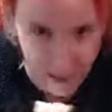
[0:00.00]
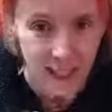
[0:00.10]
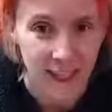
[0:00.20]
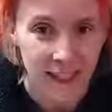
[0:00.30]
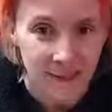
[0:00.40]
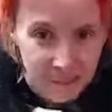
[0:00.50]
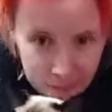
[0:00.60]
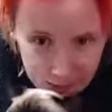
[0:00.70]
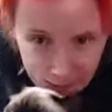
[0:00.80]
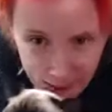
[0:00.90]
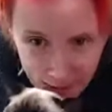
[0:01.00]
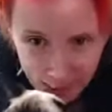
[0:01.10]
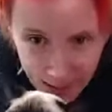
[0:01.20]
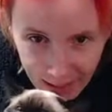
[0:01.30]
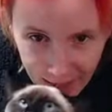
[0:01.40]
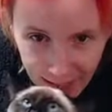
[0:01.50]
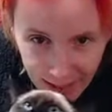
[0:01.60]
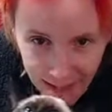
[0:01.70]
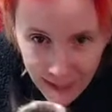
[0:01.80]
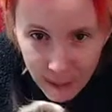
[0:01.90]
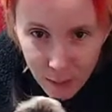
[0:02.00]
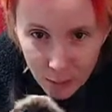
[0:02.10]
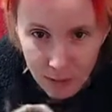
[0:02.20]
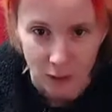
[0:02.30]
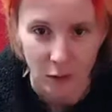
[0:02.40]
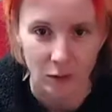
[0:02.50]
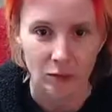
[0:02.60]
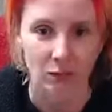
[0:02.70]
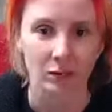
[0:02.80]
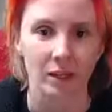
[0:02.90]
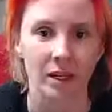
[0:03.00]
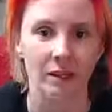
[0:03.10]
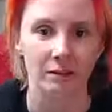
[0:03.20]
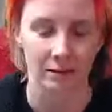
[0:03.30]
Hey, kitty moment. Don't do that.